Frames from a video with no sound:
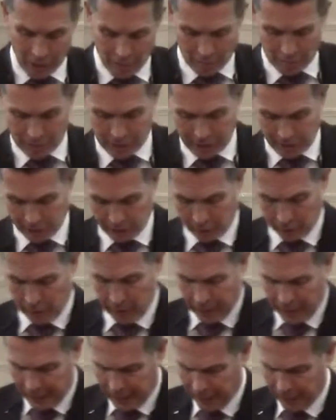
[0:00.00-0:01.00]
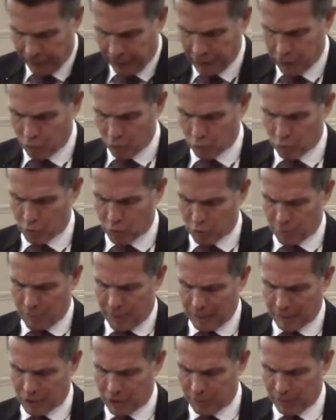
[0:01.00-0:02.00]
particular individual's
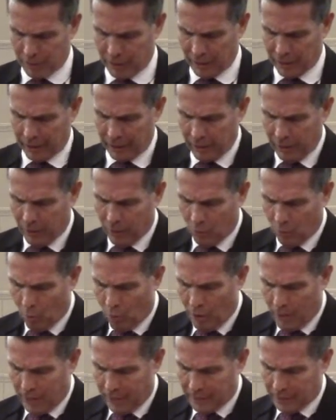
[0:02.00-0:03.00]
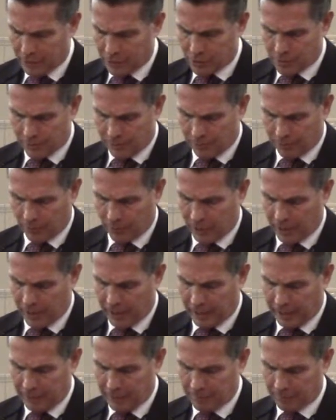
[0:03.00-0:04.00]
responsibility was.
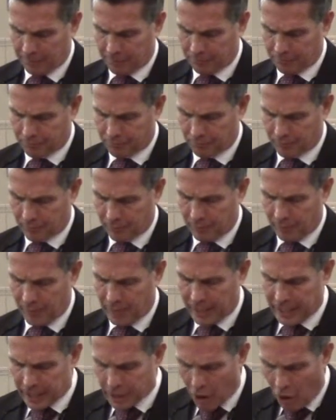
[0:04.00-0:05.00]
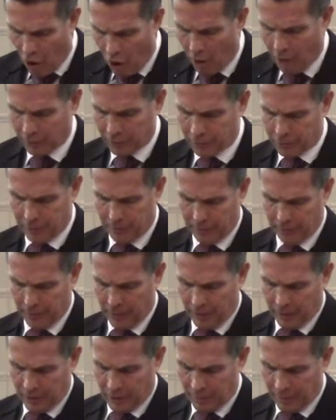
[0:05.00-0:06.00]
Okay? He ought
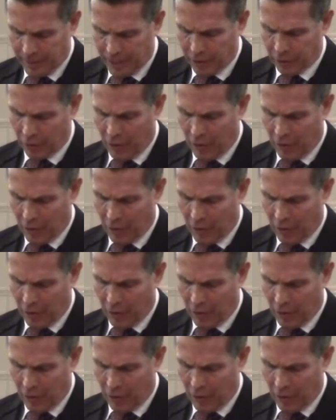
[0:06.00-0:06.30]
to be under